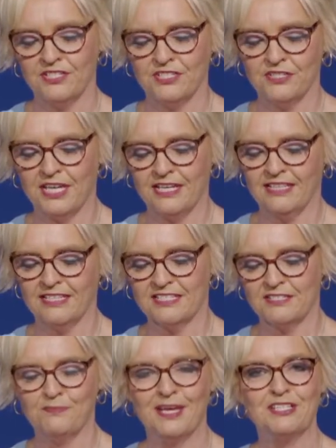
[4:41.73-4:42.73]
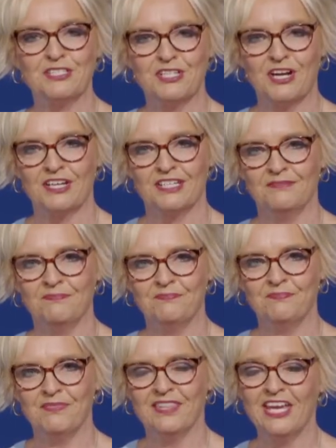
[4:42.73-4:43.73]
to getting this debate started.
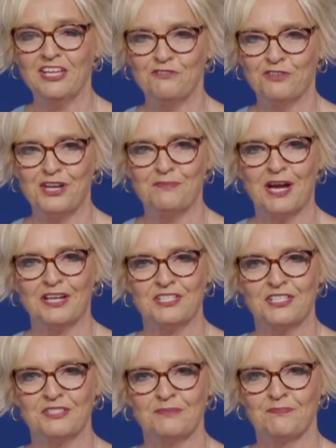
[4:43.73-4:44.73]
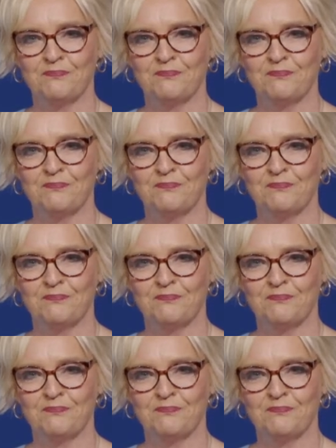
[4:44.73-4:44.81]
Thank you very much.